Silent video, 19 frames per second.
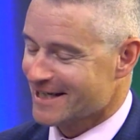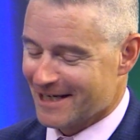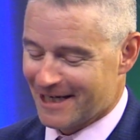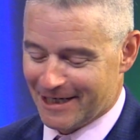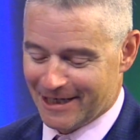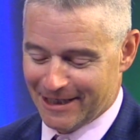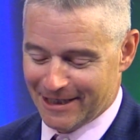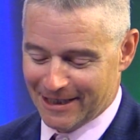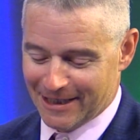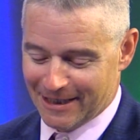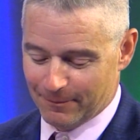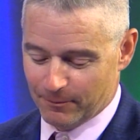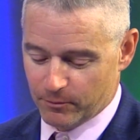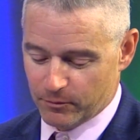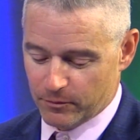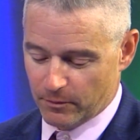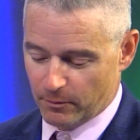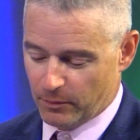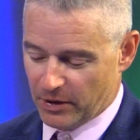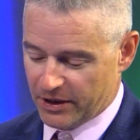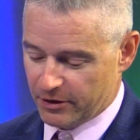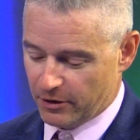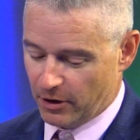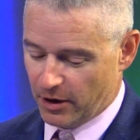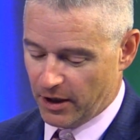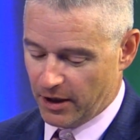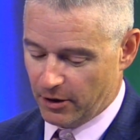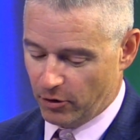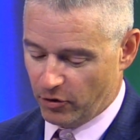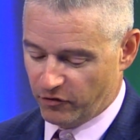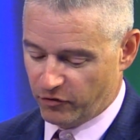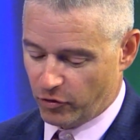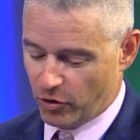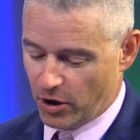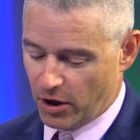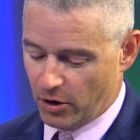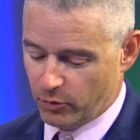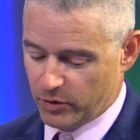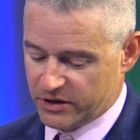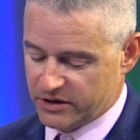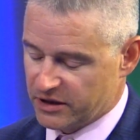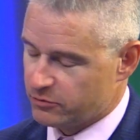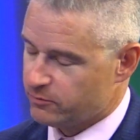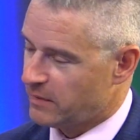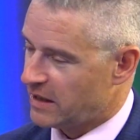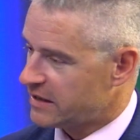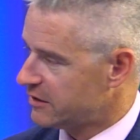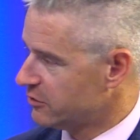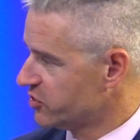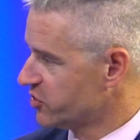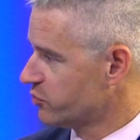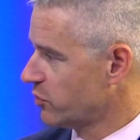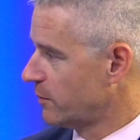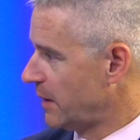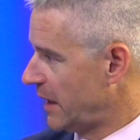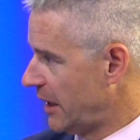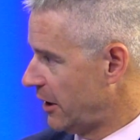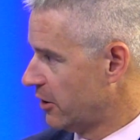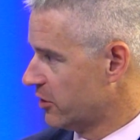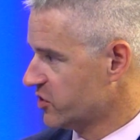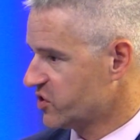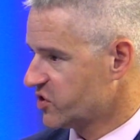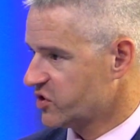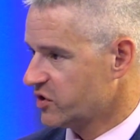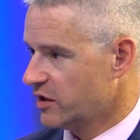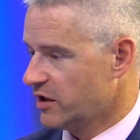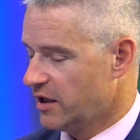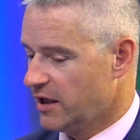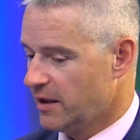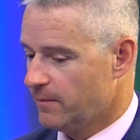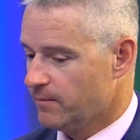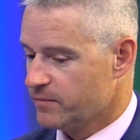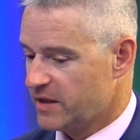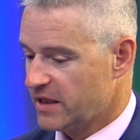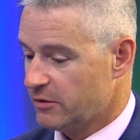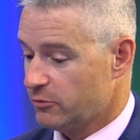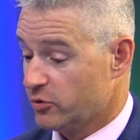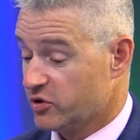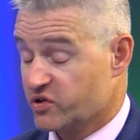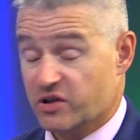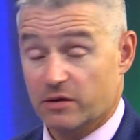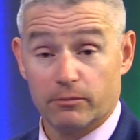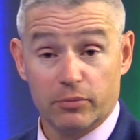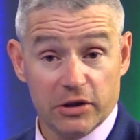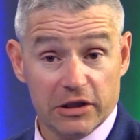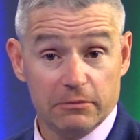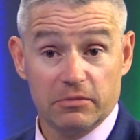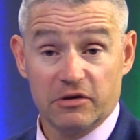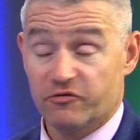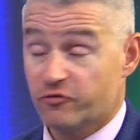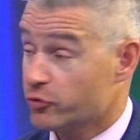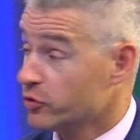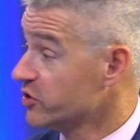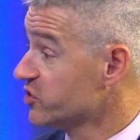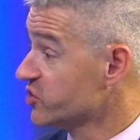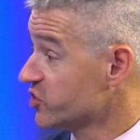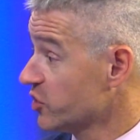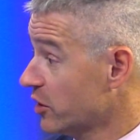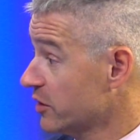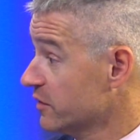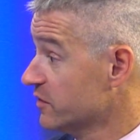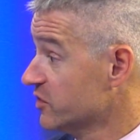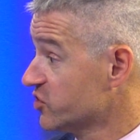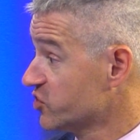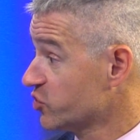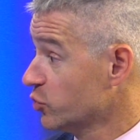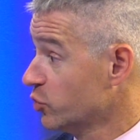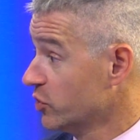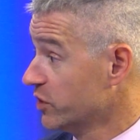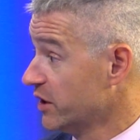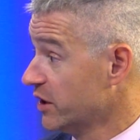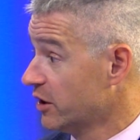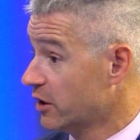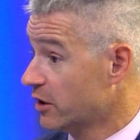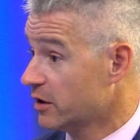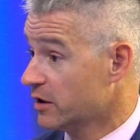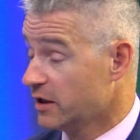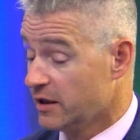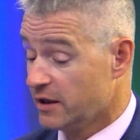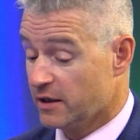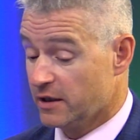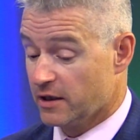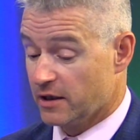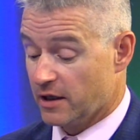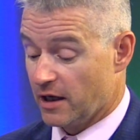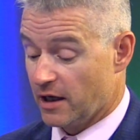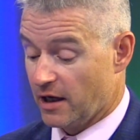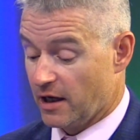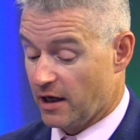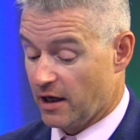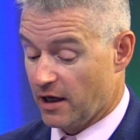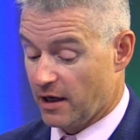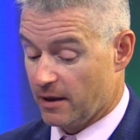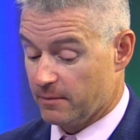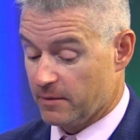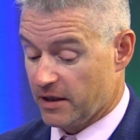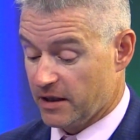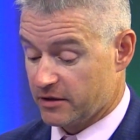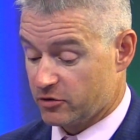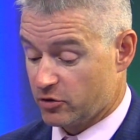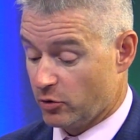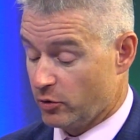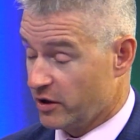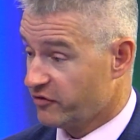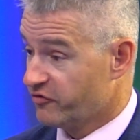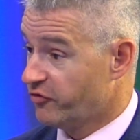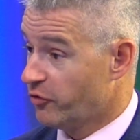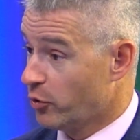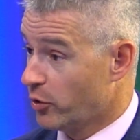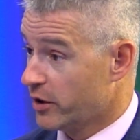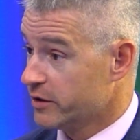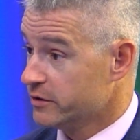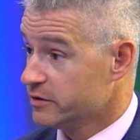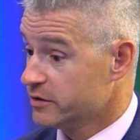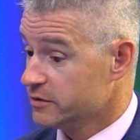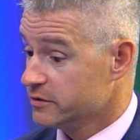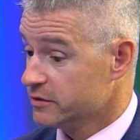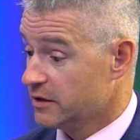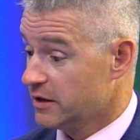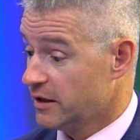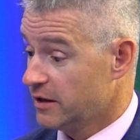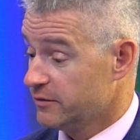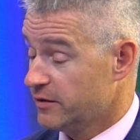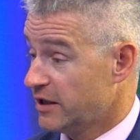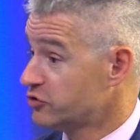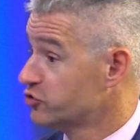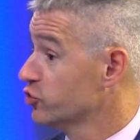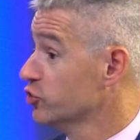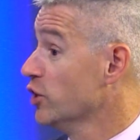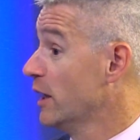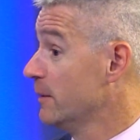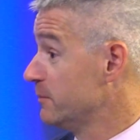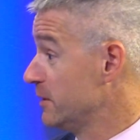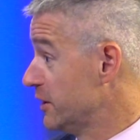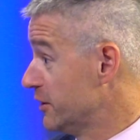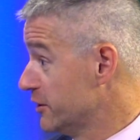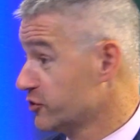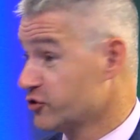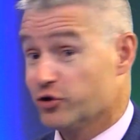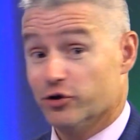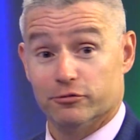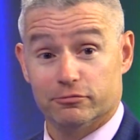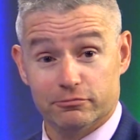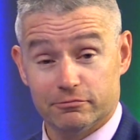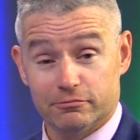Um, but uh, overall, we did make those repairs. Um, it was complete before the start of the school year. Um, and going forward, uh, that should not be an issue.